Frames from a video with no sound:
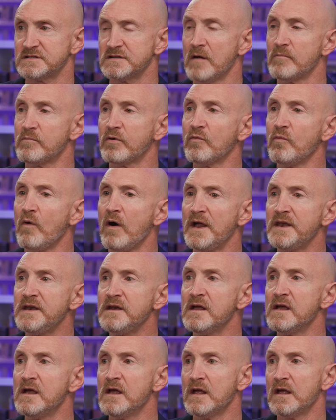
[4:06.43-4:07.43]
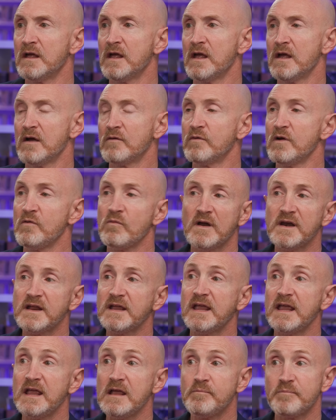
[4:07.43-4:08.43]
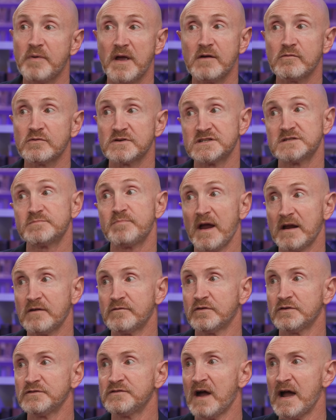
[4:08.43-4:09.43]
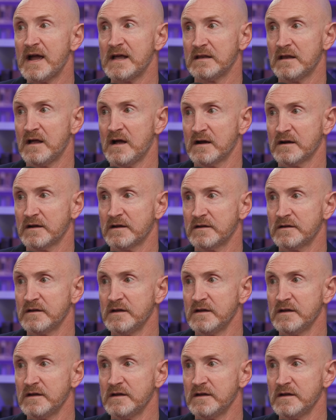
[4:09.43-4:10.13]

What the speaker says: Number one, we want to keep a respectful dialogue.